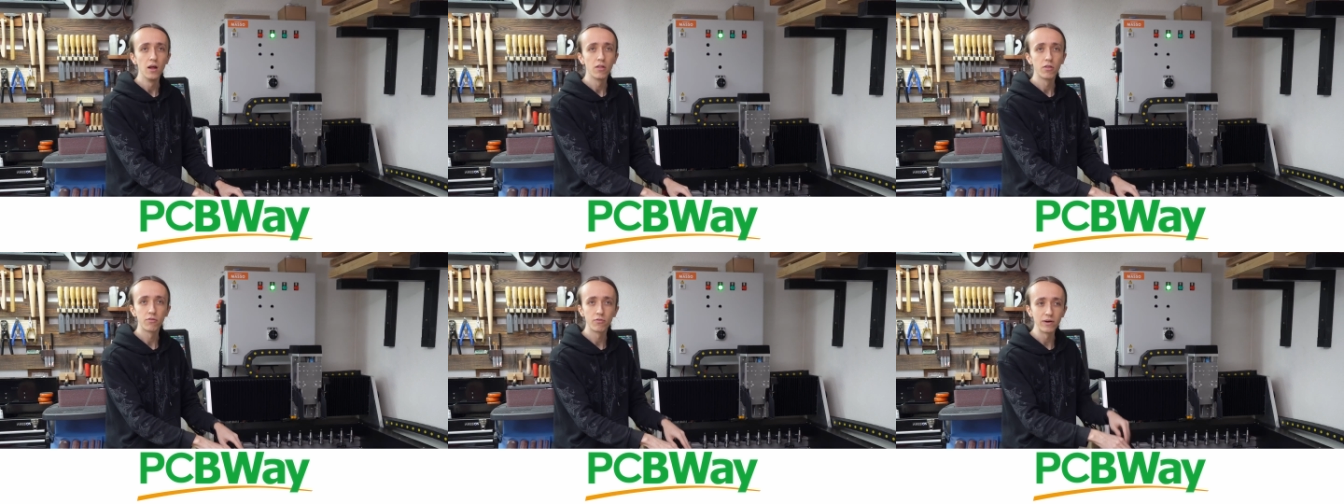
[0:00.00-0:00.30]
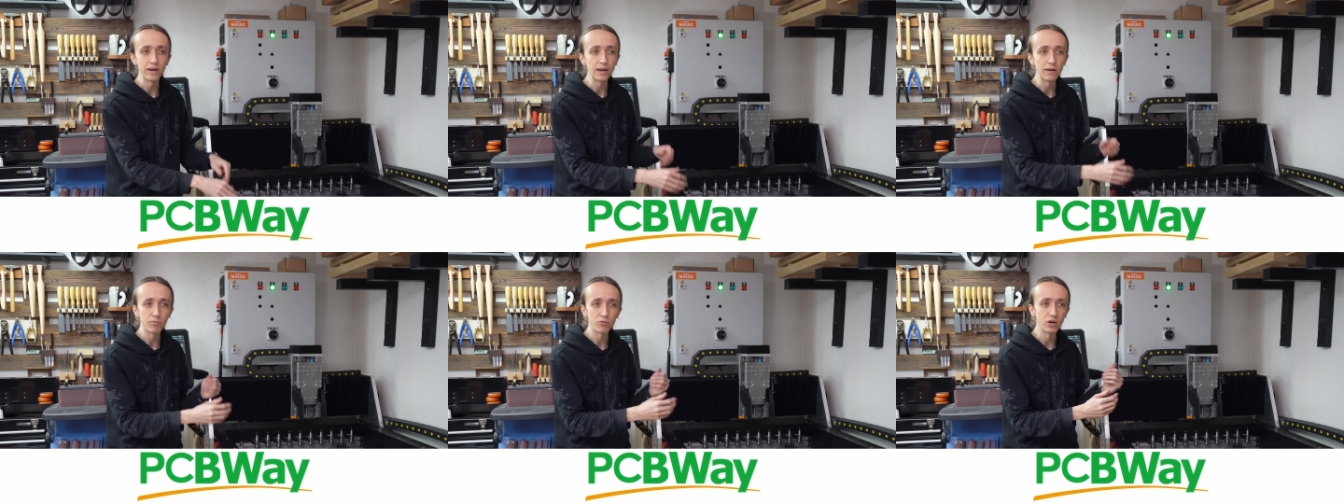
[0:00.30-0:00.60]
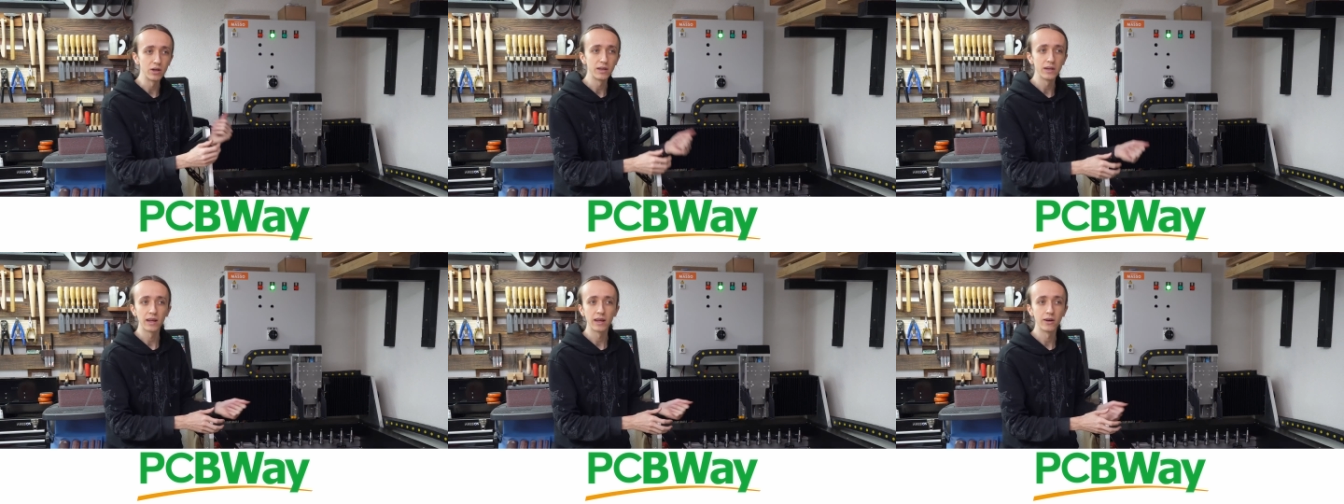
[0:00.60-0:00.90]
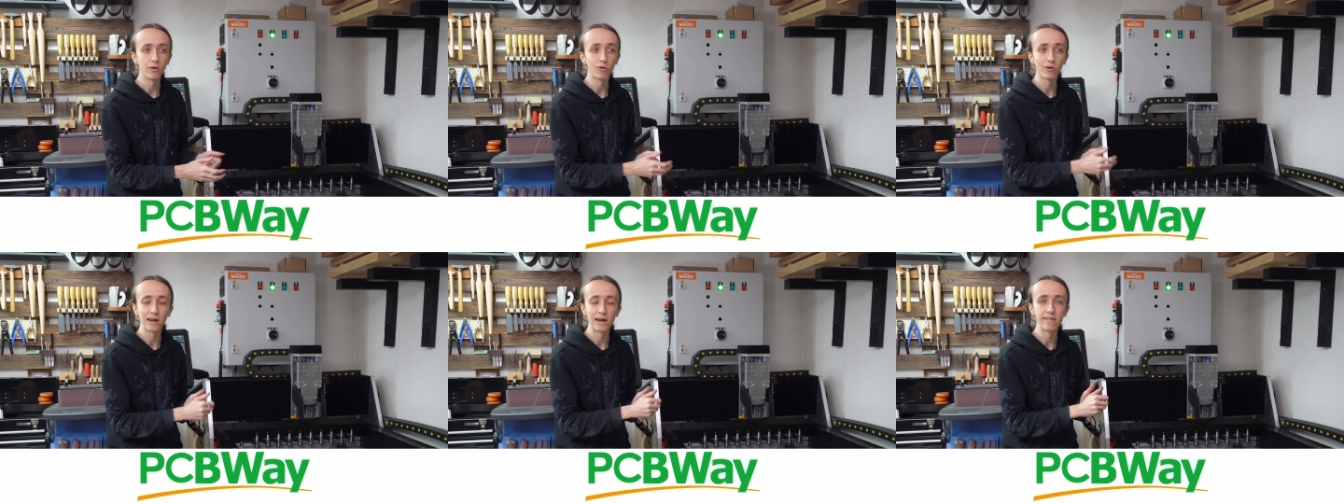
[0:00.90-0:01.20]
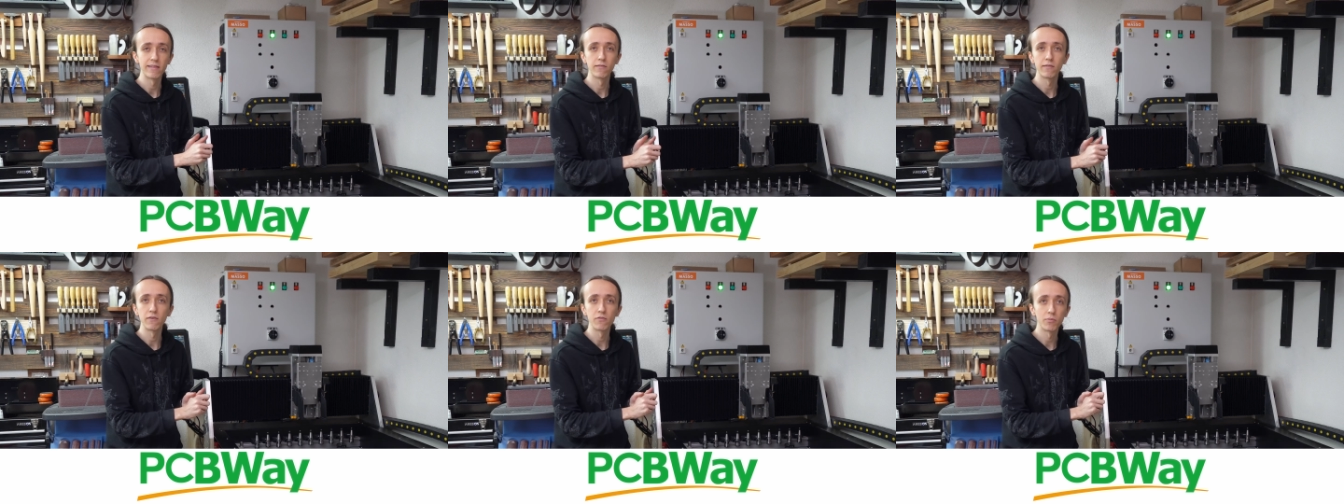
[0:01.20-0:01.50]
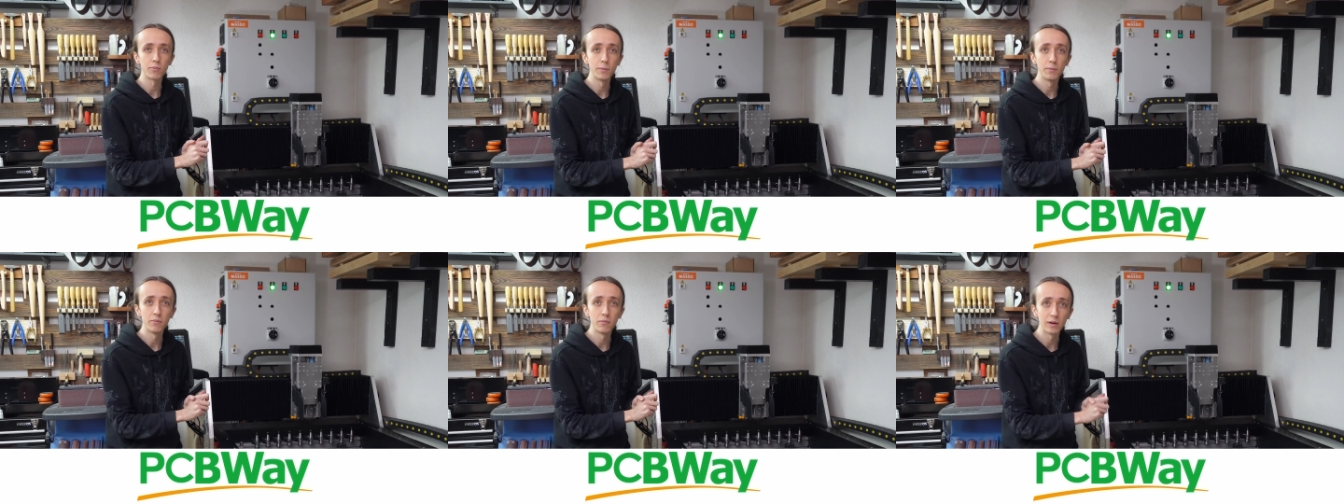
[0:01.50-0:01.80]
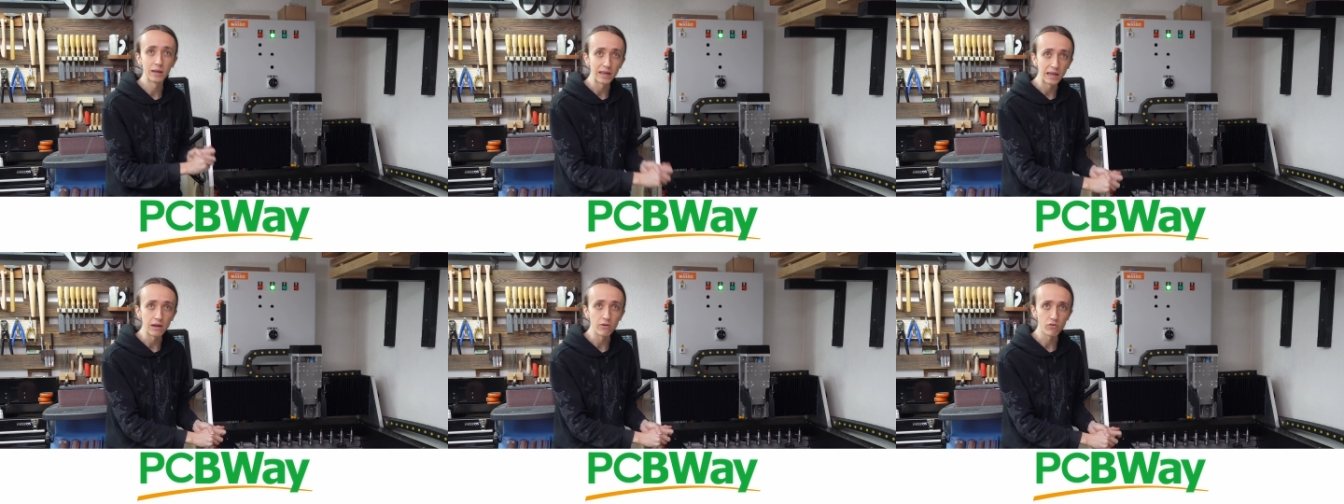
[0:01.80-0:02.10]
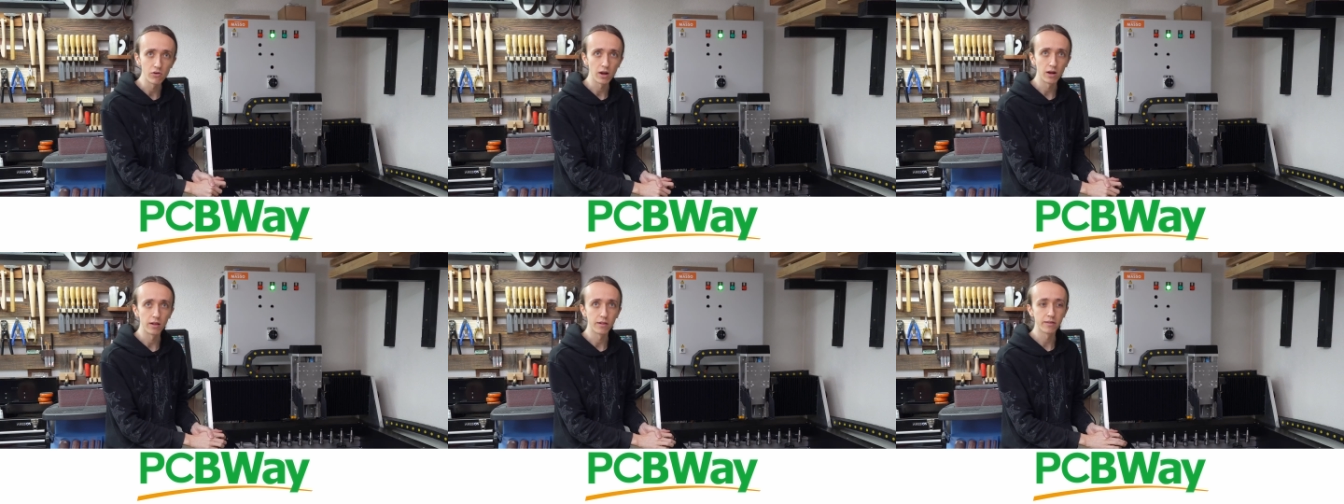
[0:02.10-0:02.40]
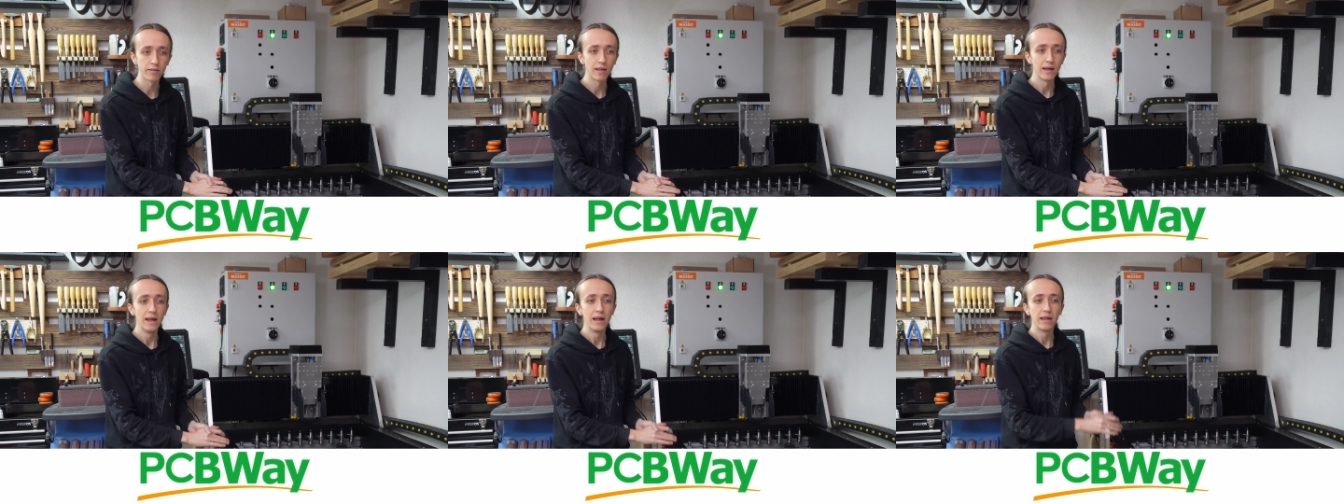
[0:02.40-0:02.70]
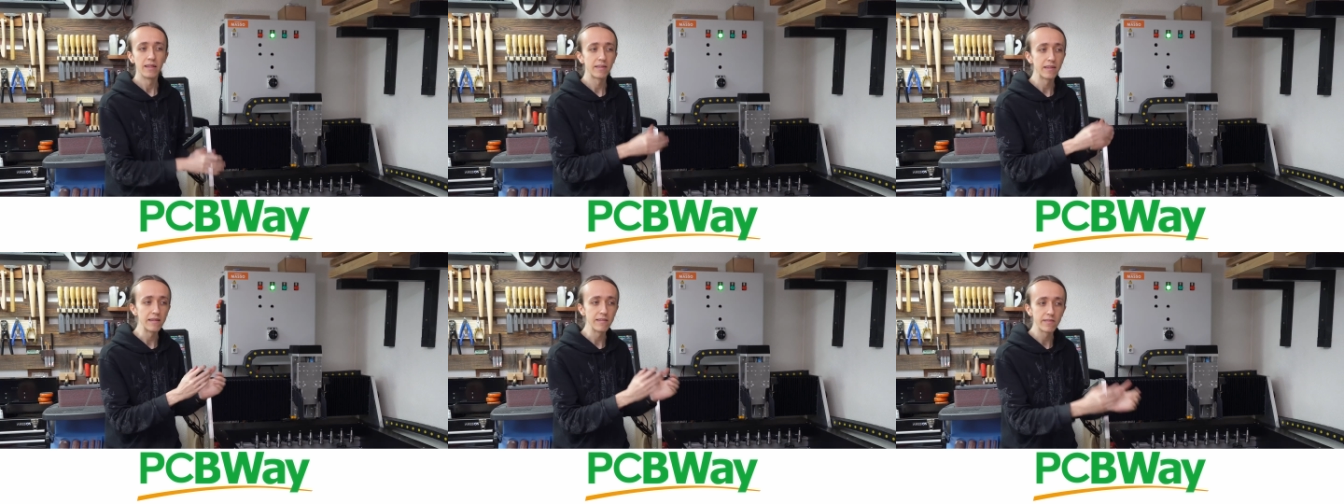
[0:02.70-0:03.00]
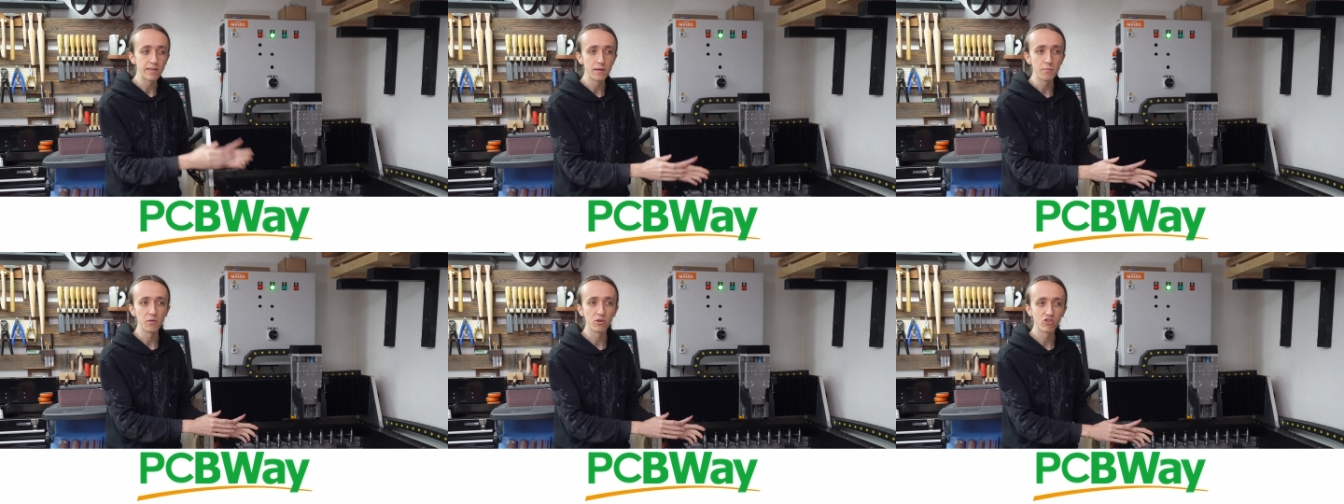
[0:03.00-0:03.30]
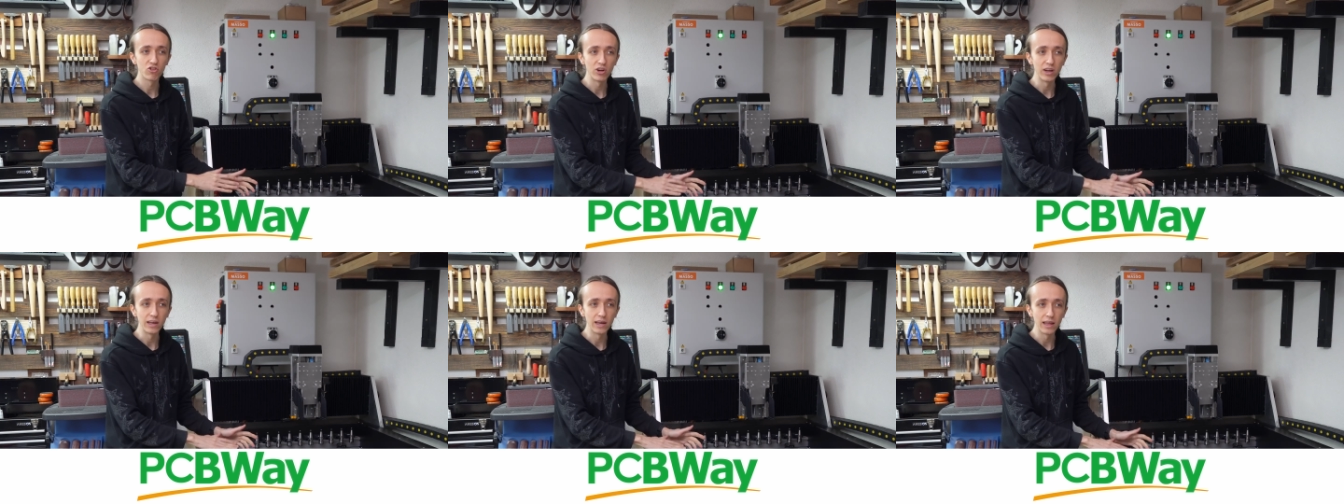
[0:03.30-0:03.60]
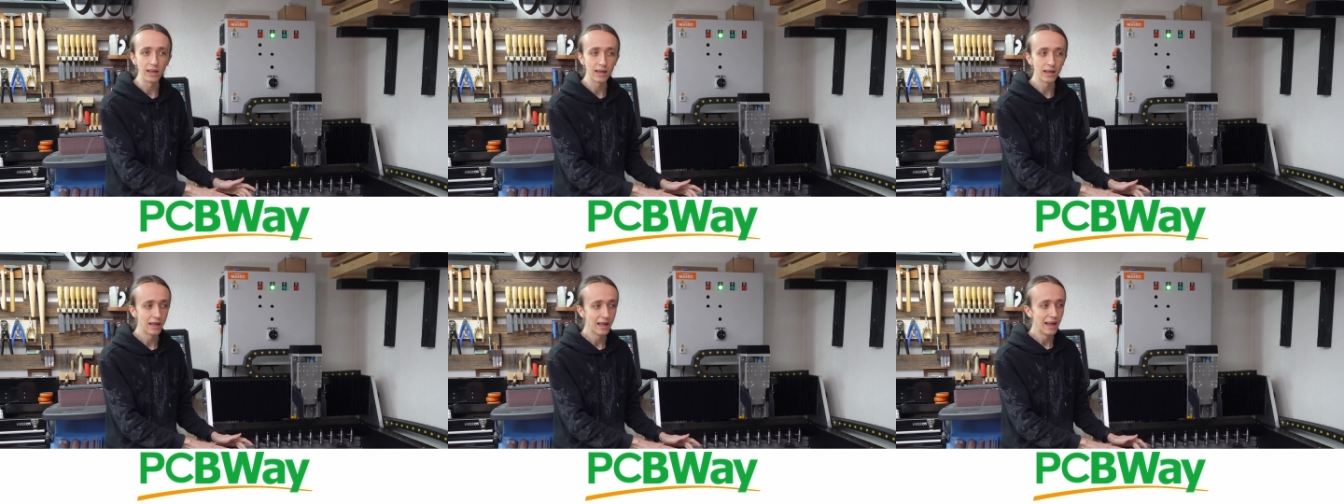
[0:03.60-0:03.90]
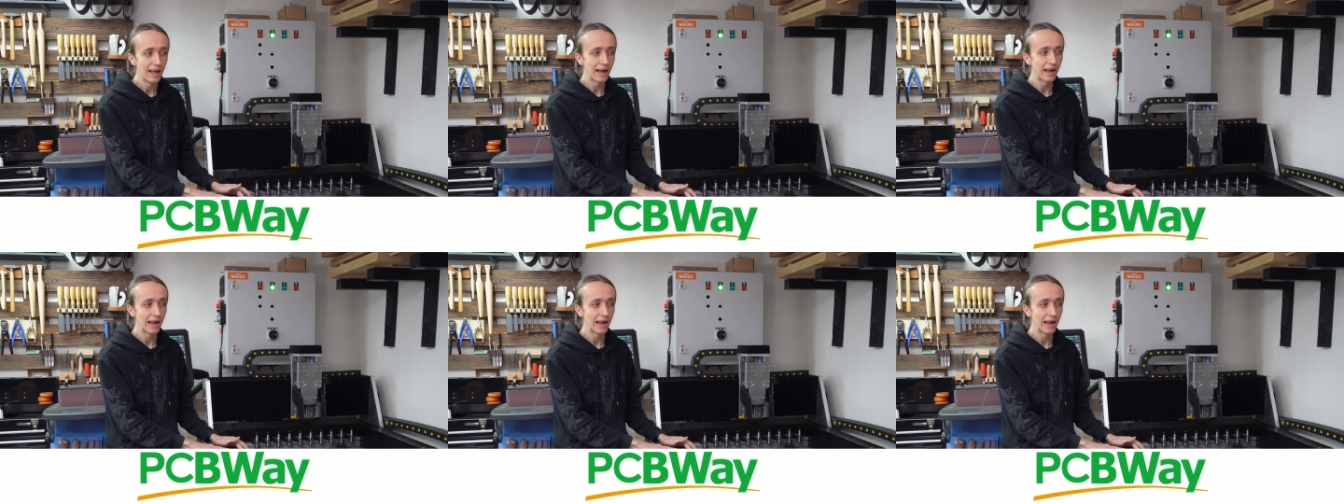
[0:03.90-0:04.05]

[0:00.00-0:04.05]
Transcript: 3D printing in all kinds of different materials, CNC machining,